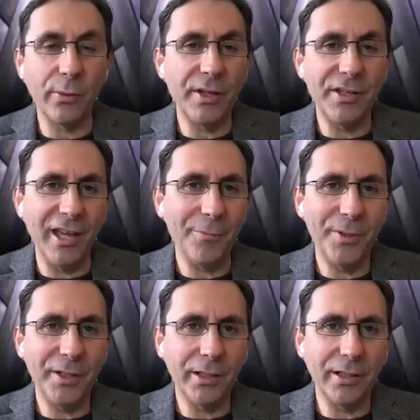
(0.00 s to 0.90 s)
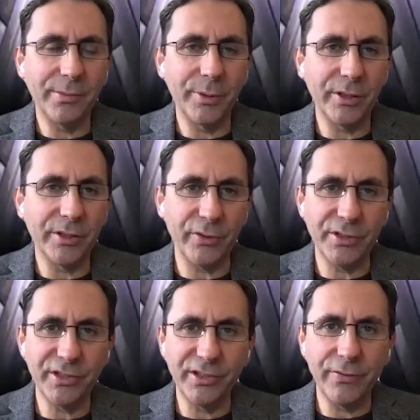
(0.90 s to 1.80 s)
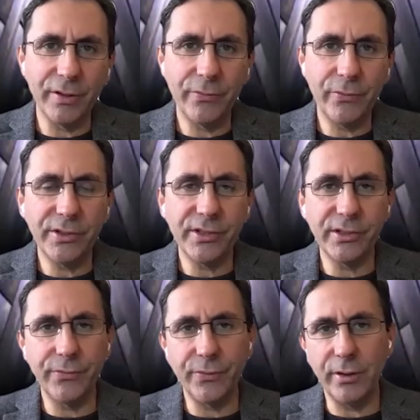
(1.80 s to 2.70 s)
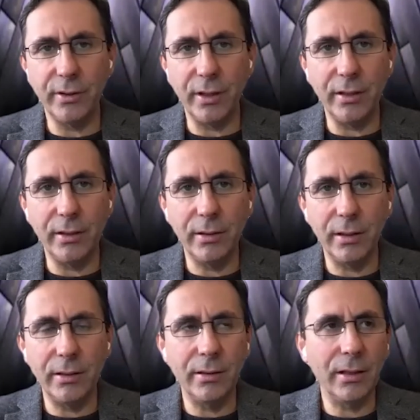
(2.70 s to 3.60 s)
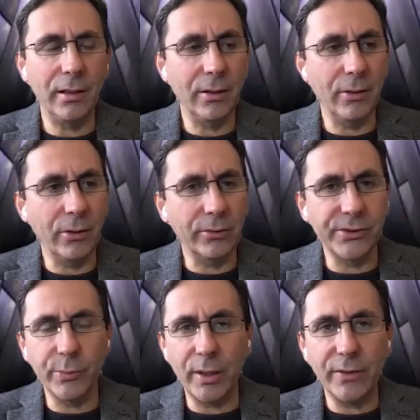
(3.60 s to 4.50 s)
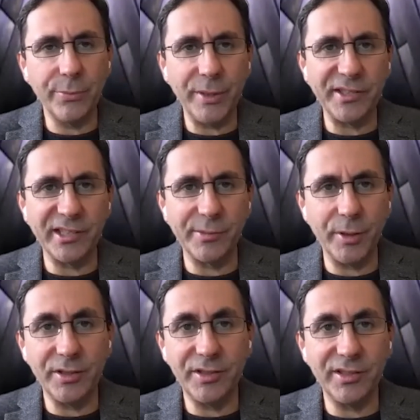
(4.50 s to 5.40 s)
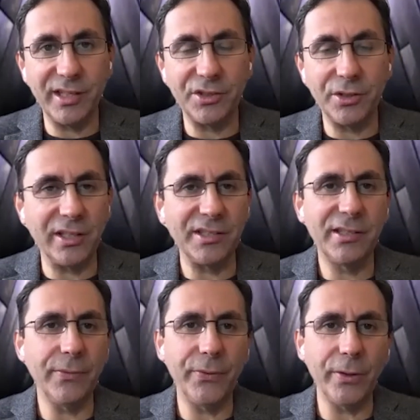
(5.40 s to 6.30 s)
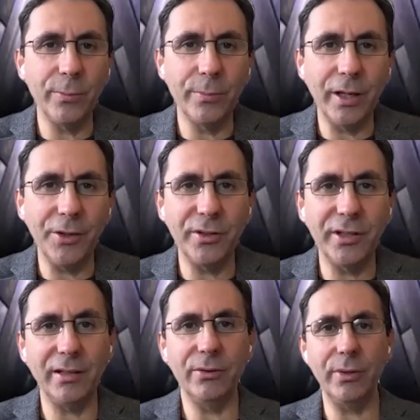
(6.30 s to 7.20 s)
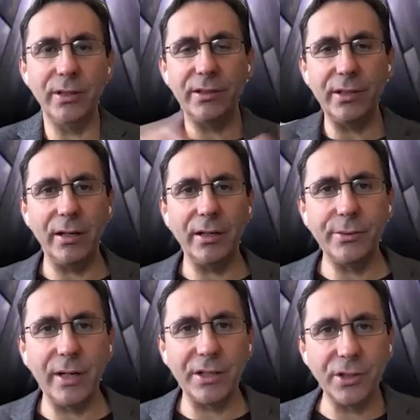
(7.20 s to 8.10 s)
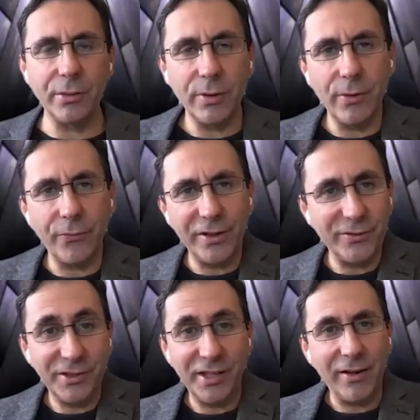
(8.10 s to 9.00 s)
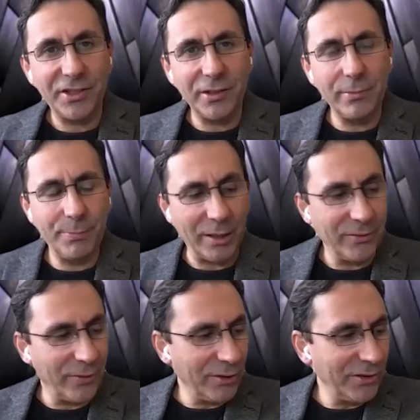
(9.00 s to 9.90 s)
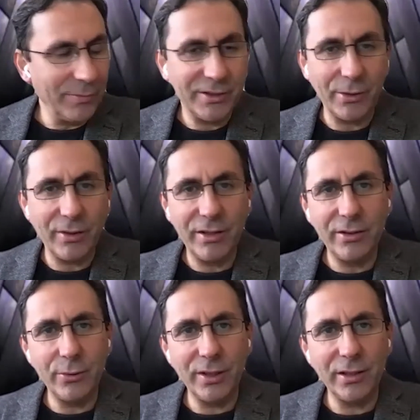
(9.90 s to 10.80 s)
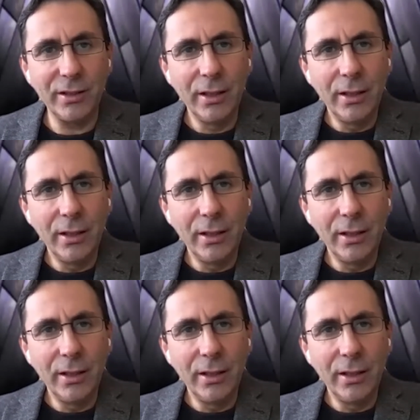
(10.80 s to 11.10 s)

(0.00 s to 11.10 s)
it's already happening, because for instance, if in Oculus, one of the best experiences actually you can see a film and you can do an entire interaction with your friends. For instance, actually part of our team is already doing